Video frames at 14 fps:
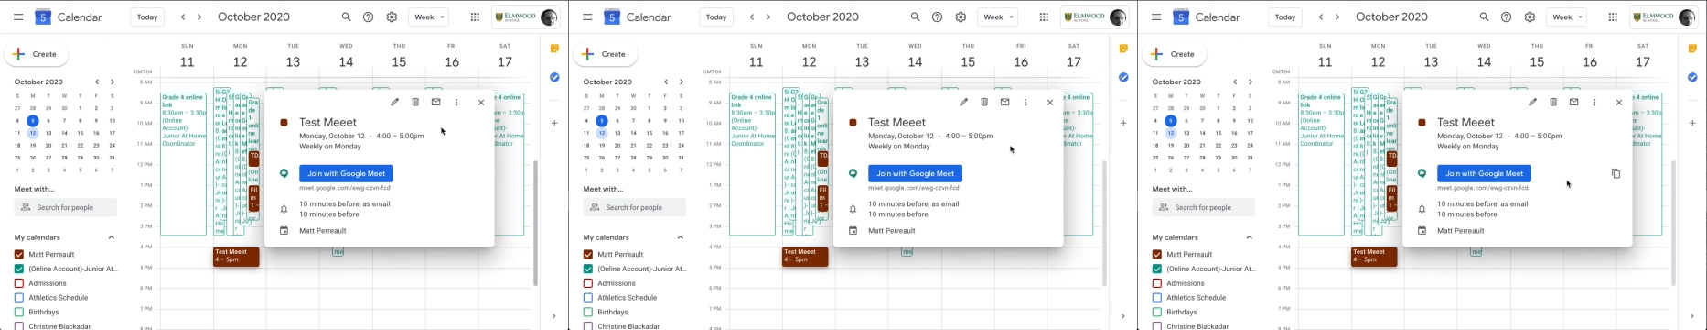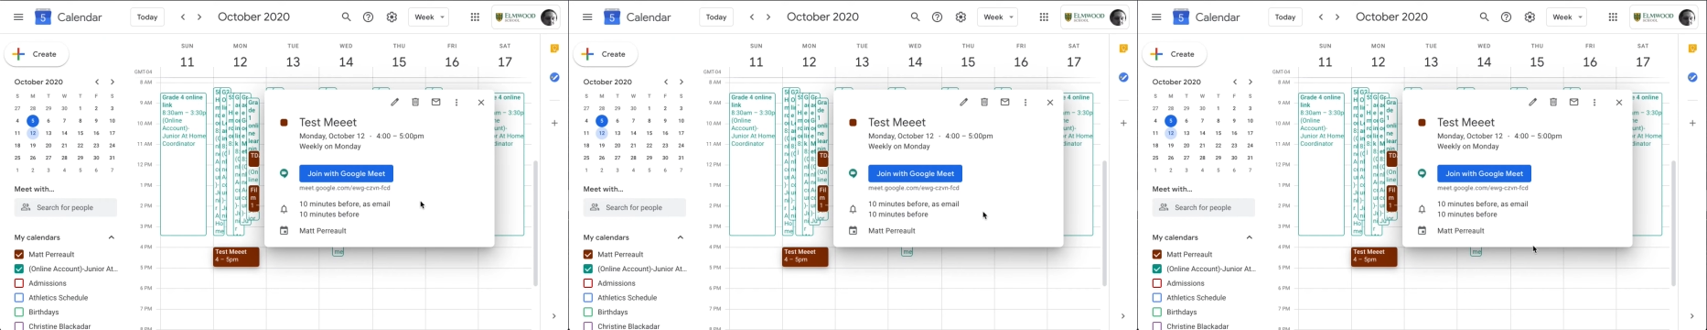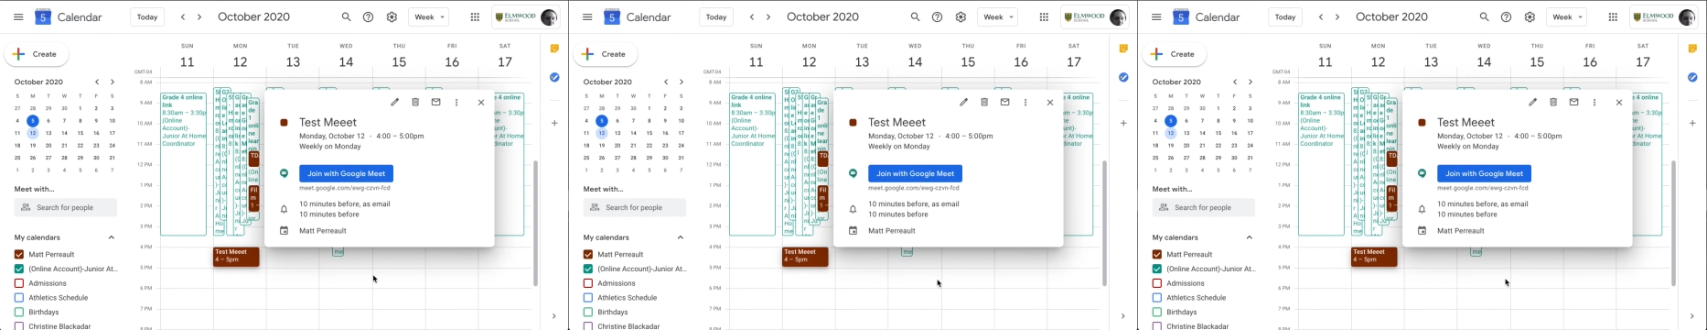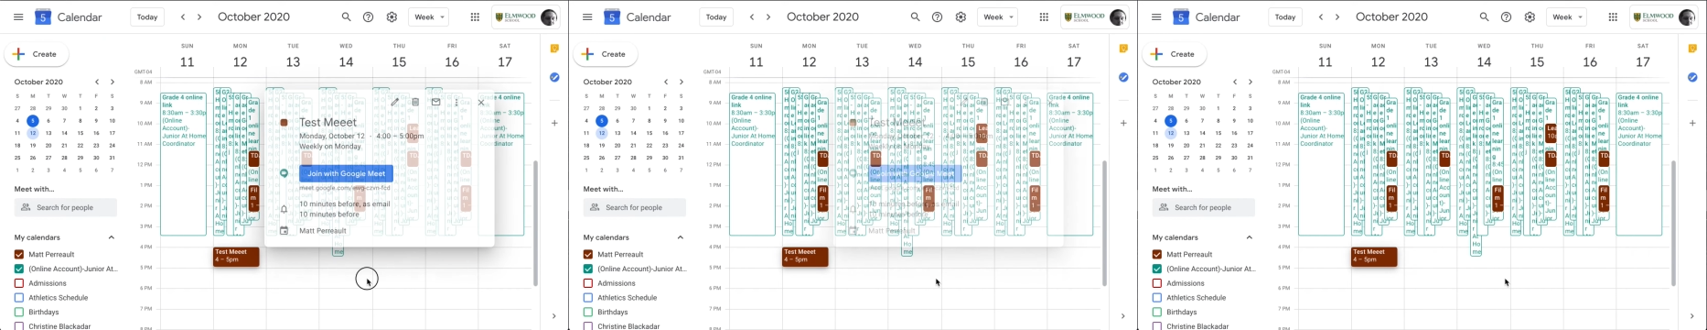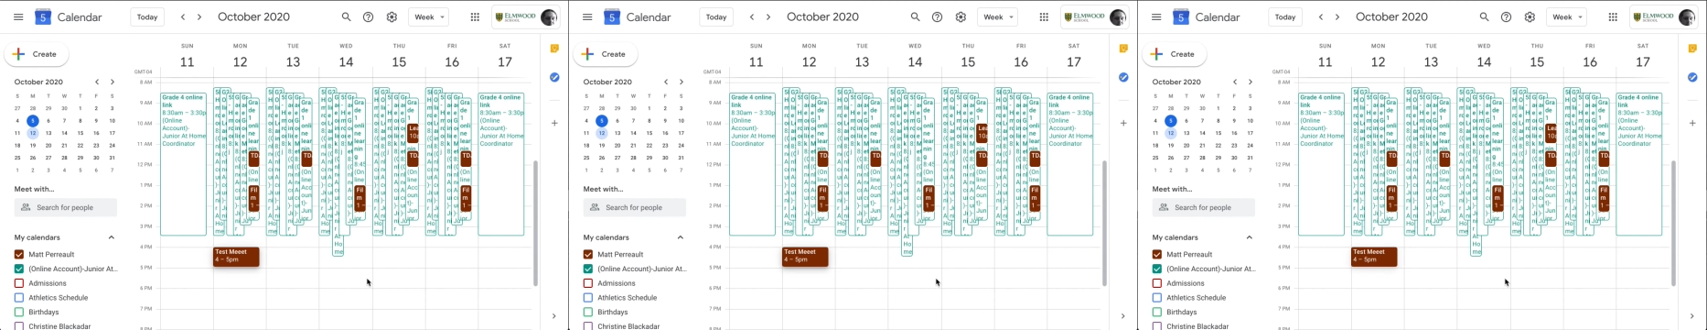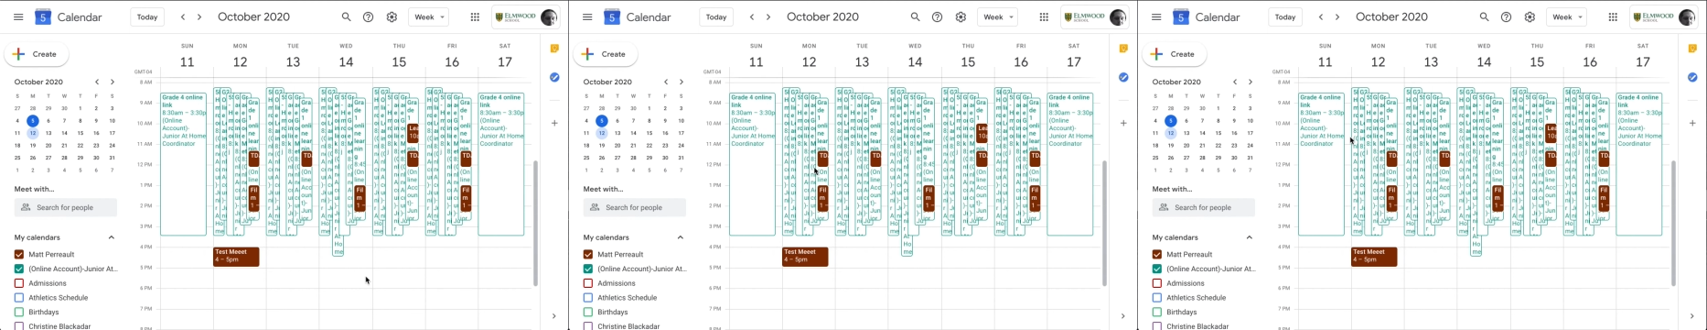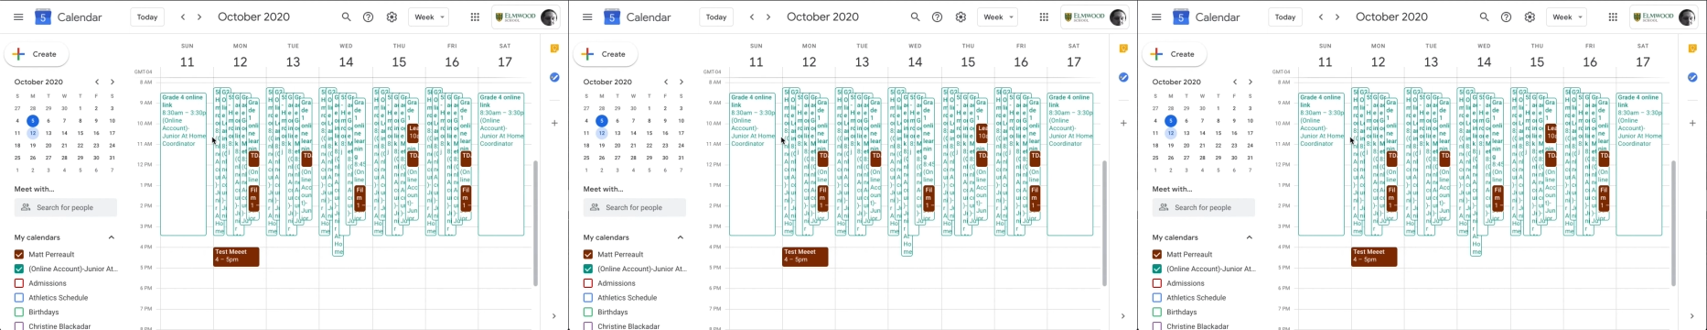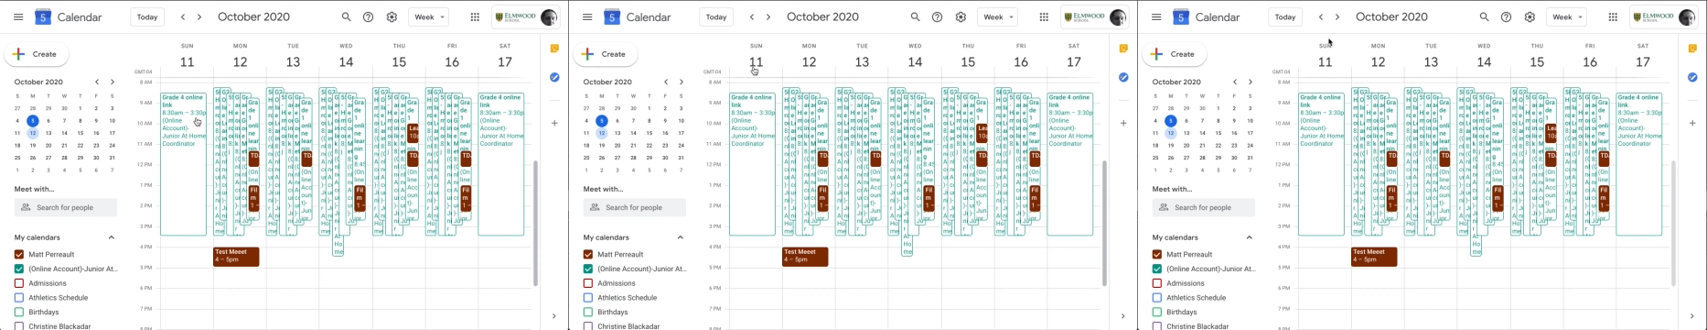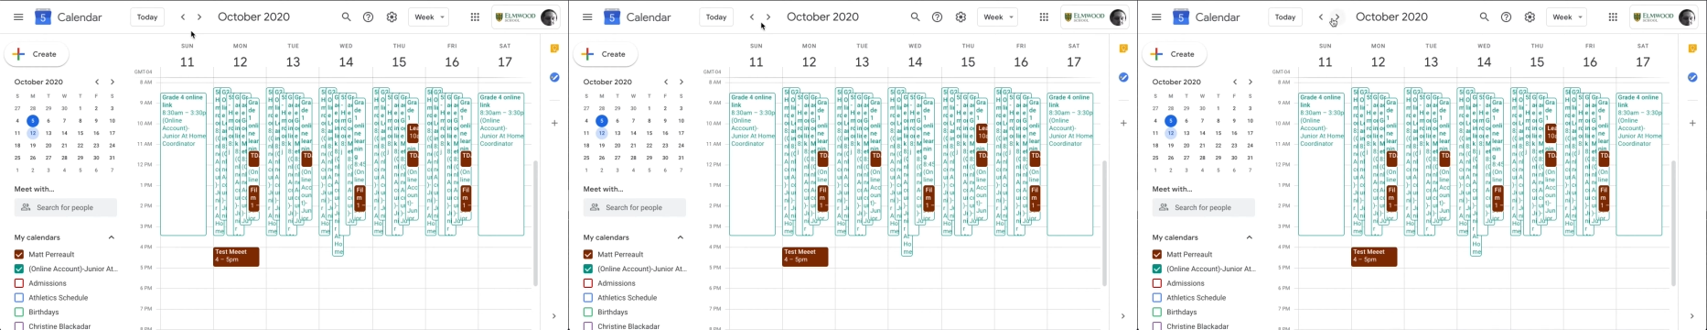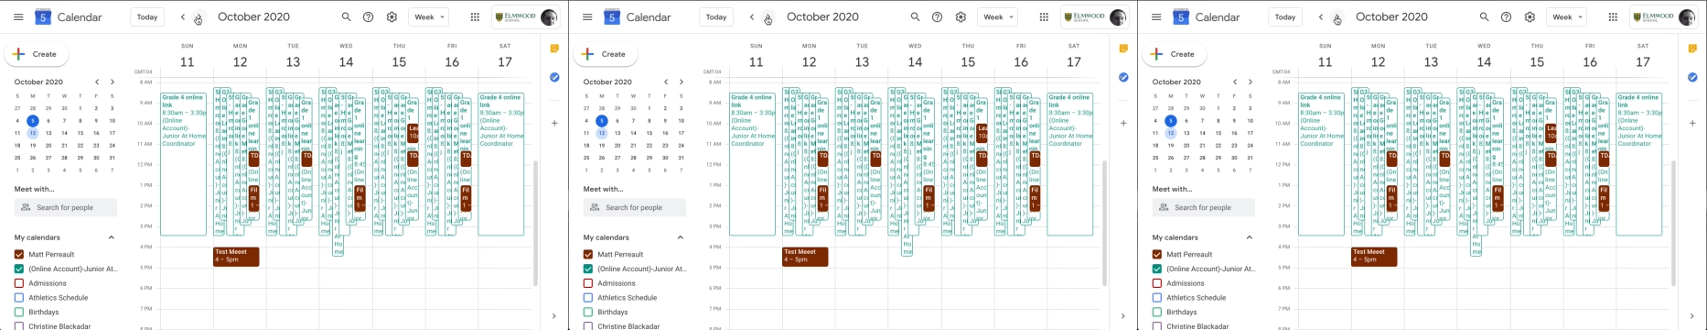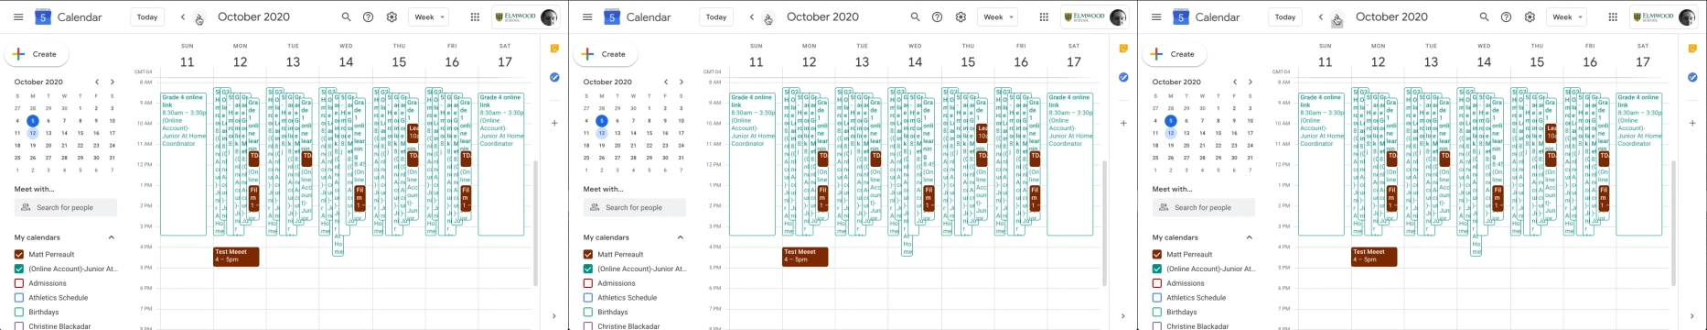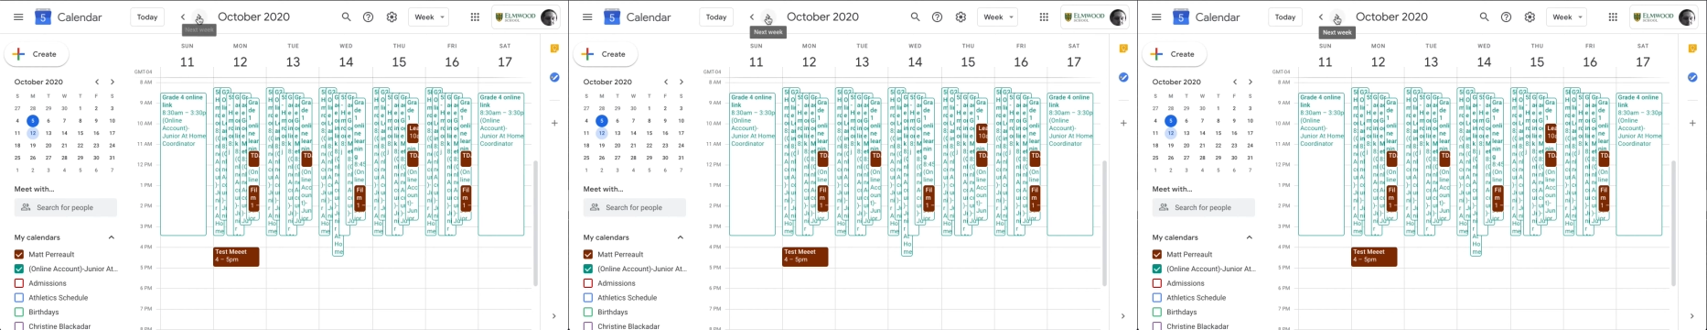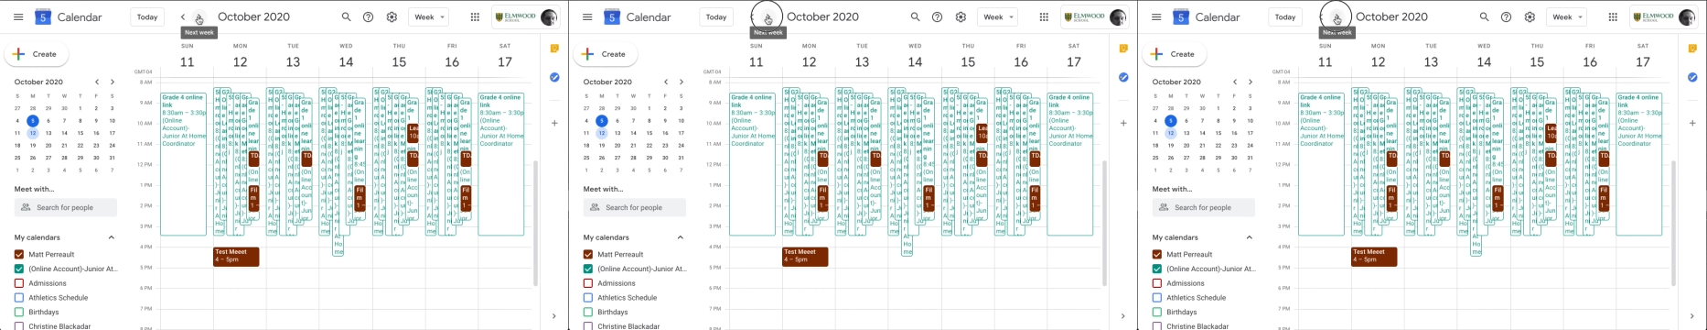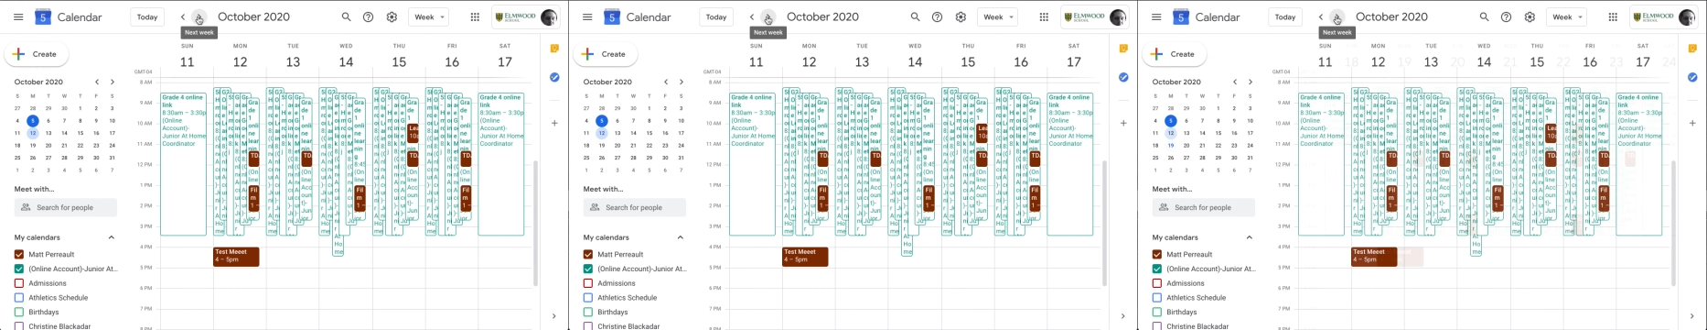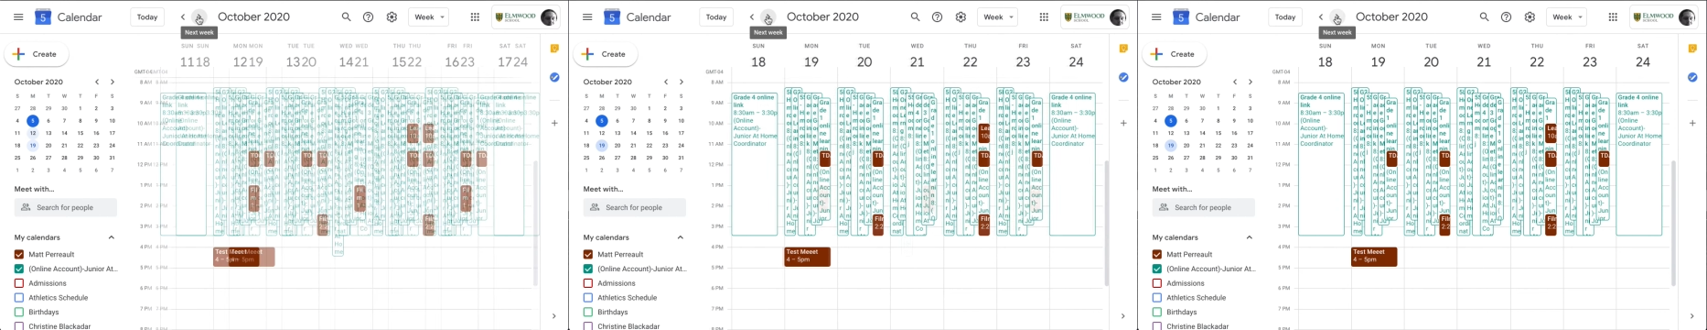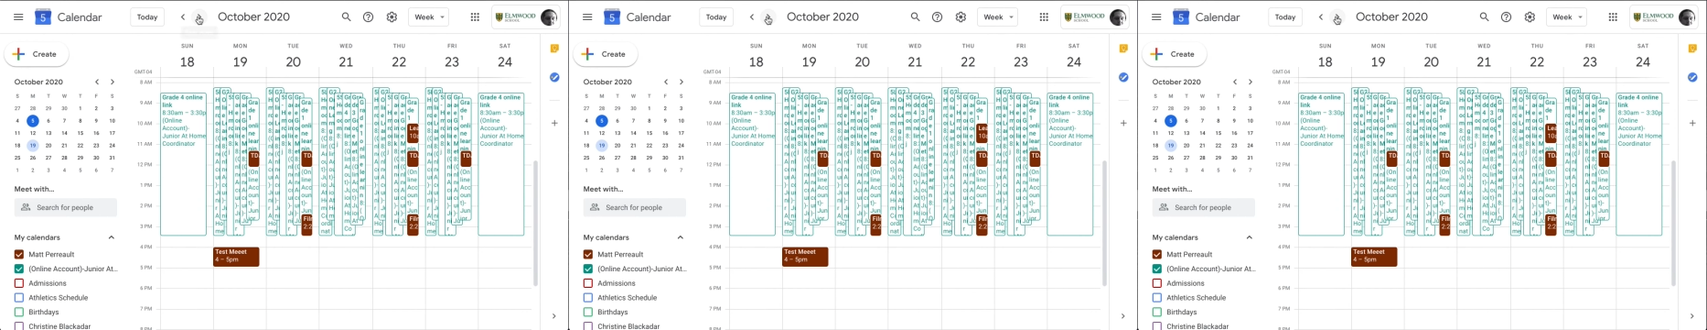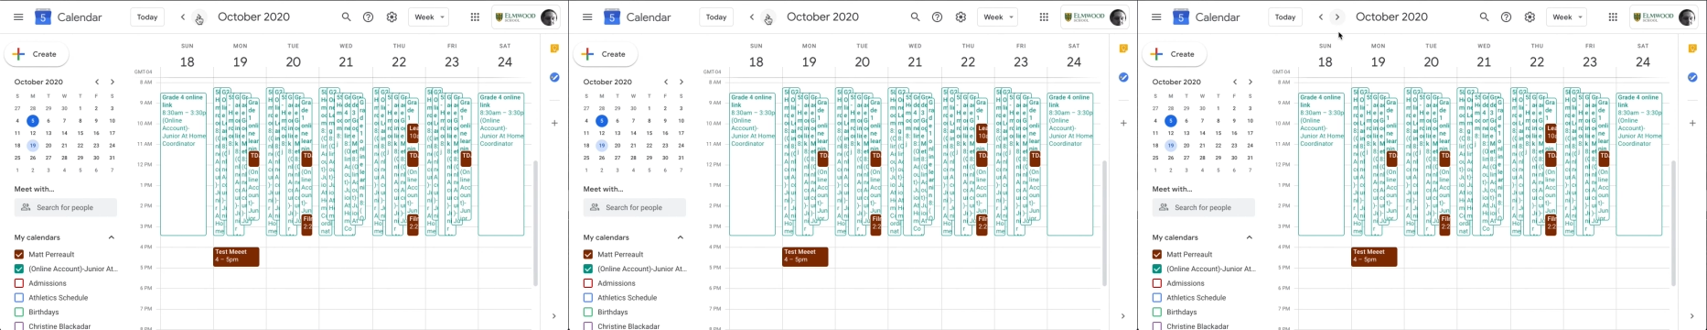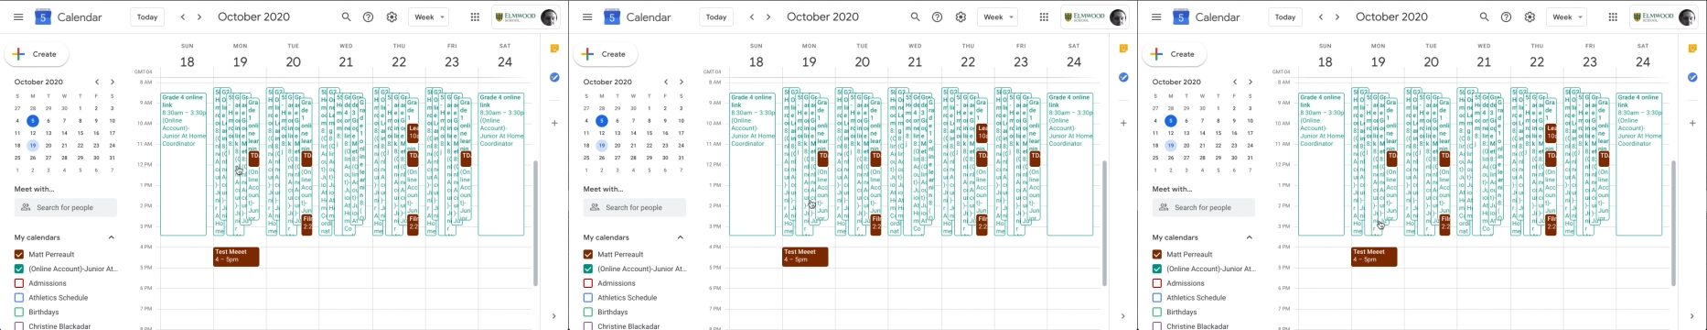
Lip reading: [unreadable: no face in view]